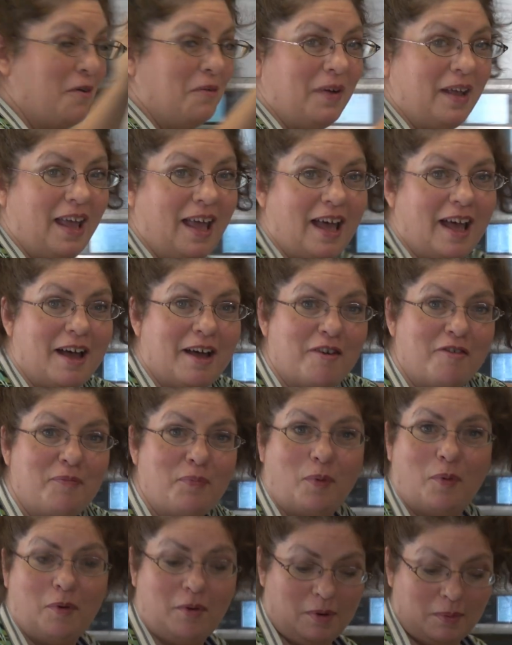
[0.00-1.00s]
we have
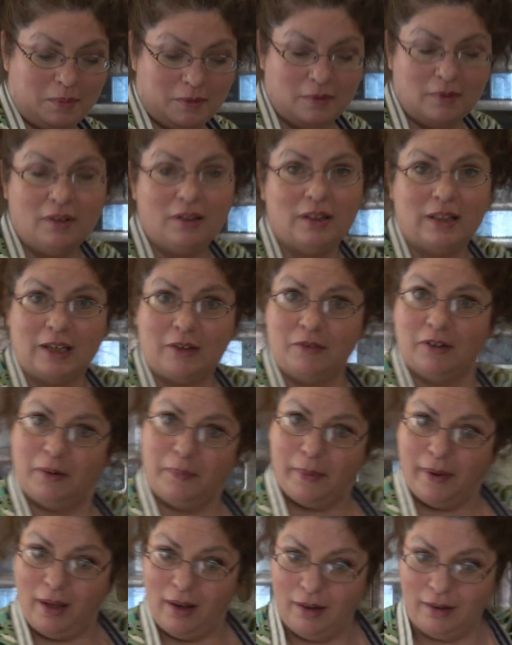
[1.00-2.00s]
pourable liquid
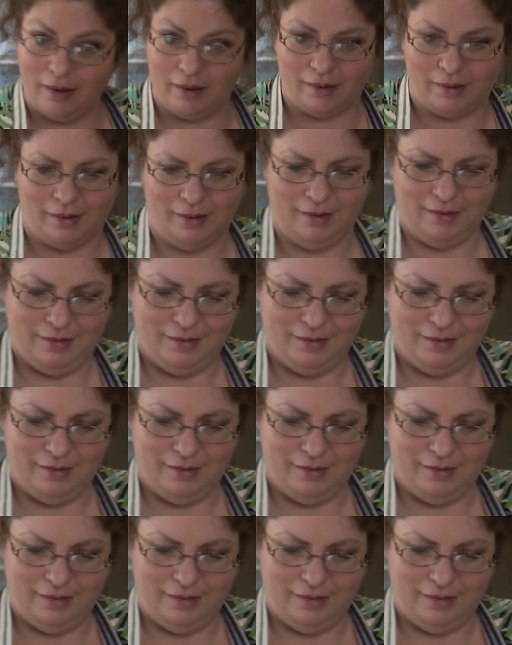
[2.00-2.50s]
butter.